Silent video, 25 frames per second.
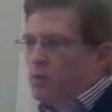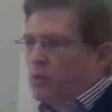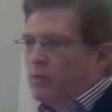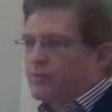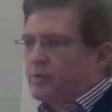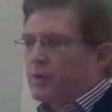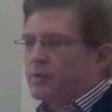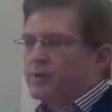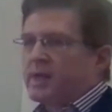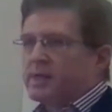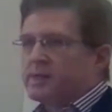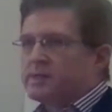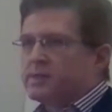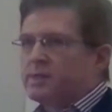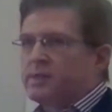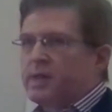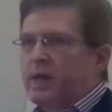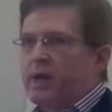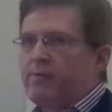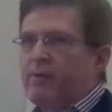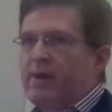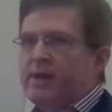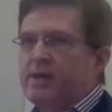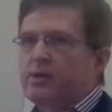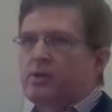We've got that as a
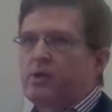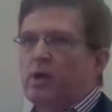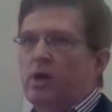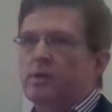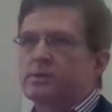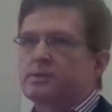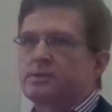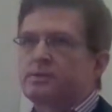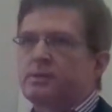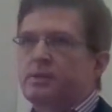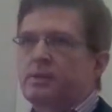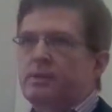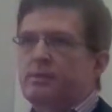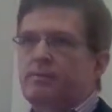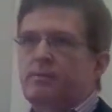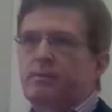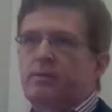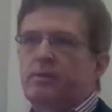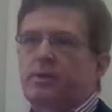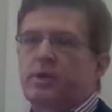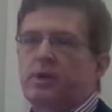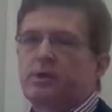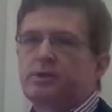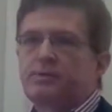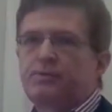direct cost.
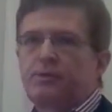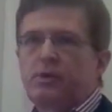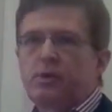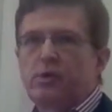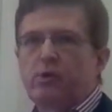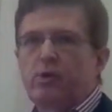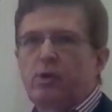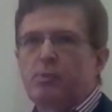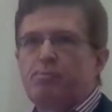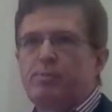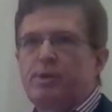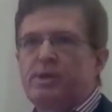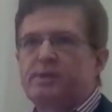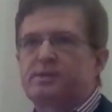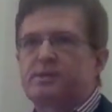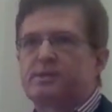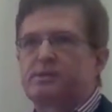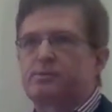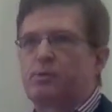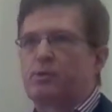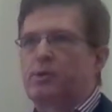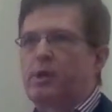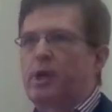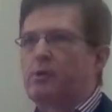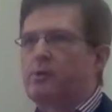Those of you who are in
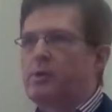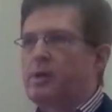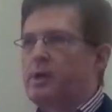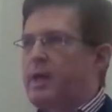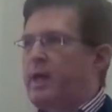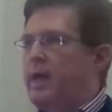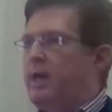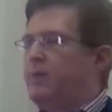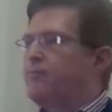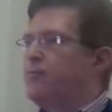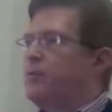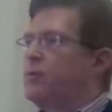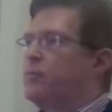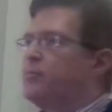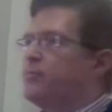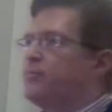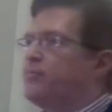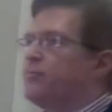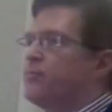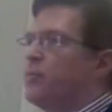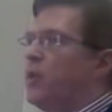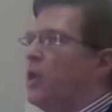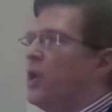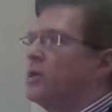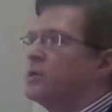business will know that every
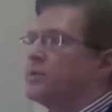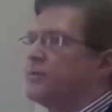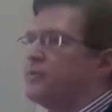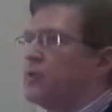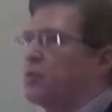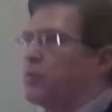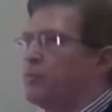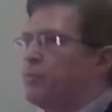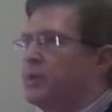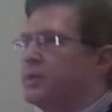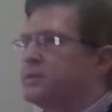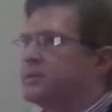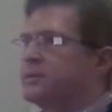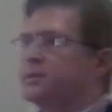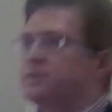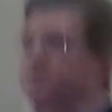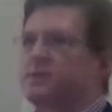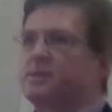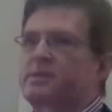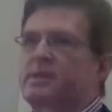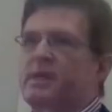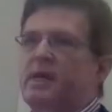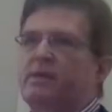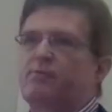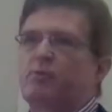part of your
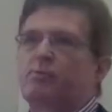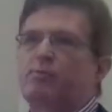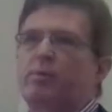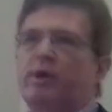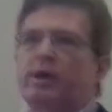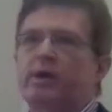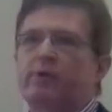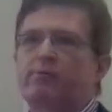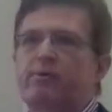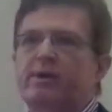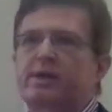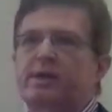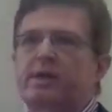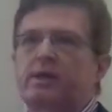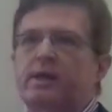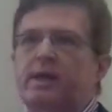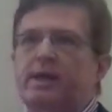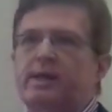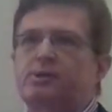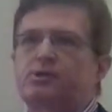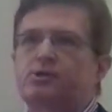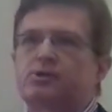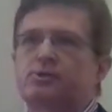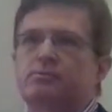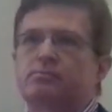business is covered by a
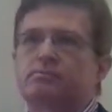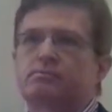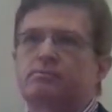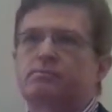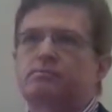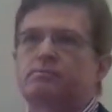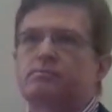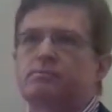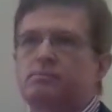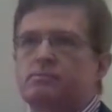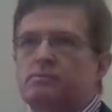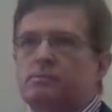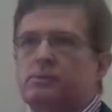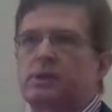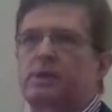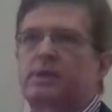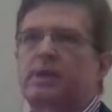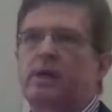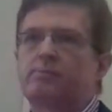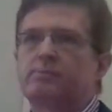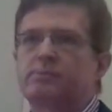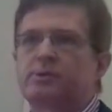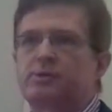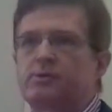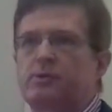regulation that
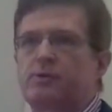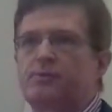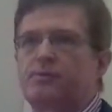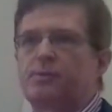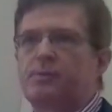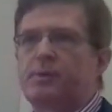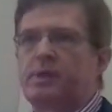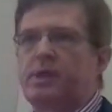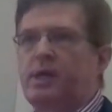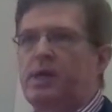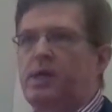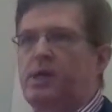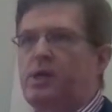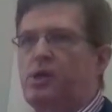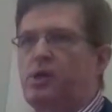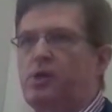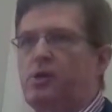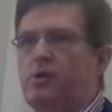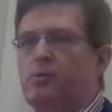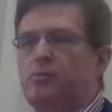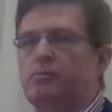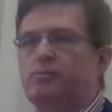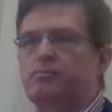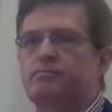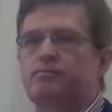comes through from the
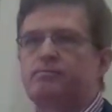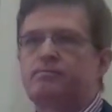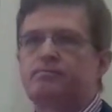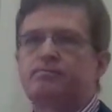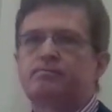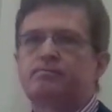EU.